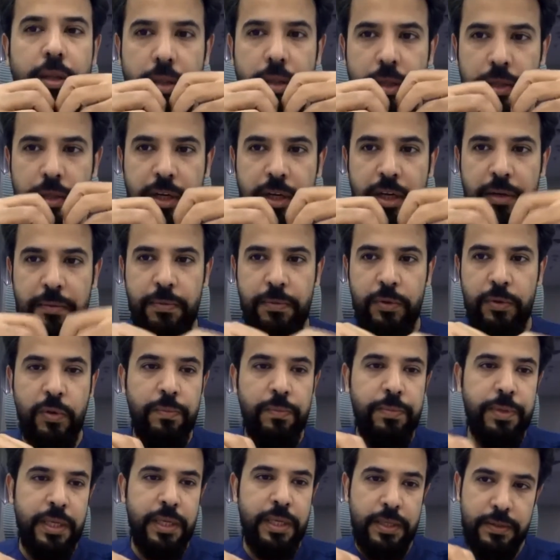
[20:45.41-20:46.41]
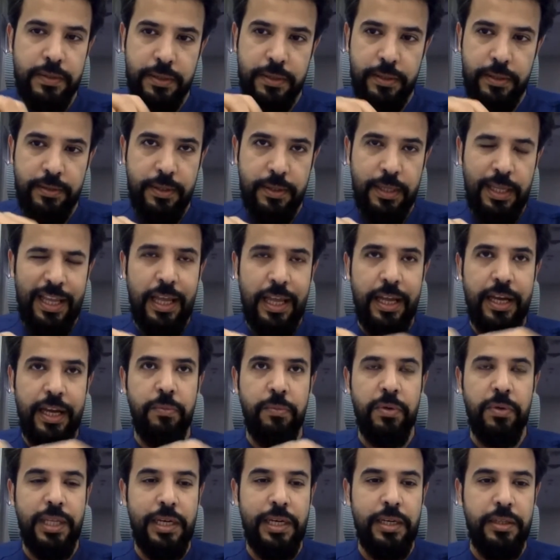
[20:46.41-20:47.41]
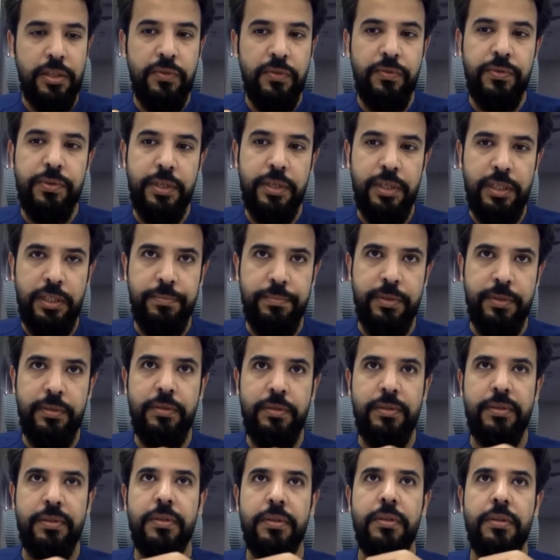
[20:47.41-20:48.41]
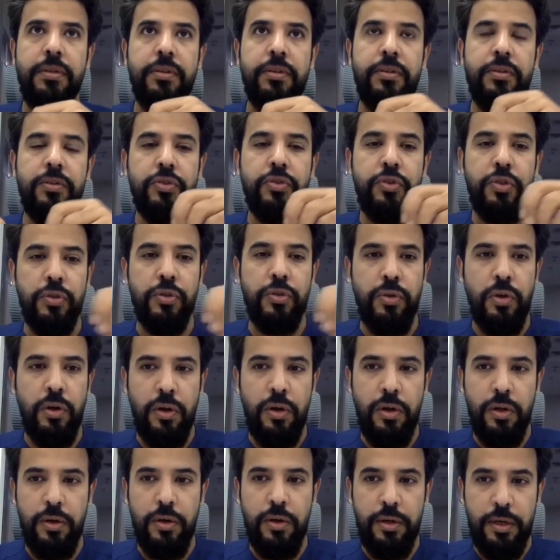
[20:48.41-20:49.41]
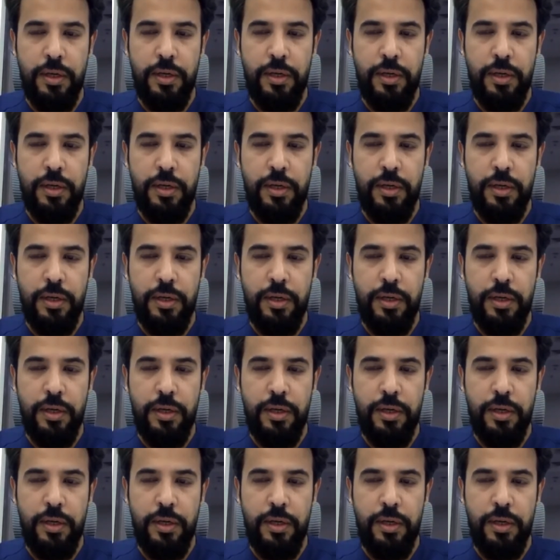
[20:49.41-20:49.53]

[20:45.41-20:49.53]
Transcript: the treatment will be easy. Any modality of treatment should all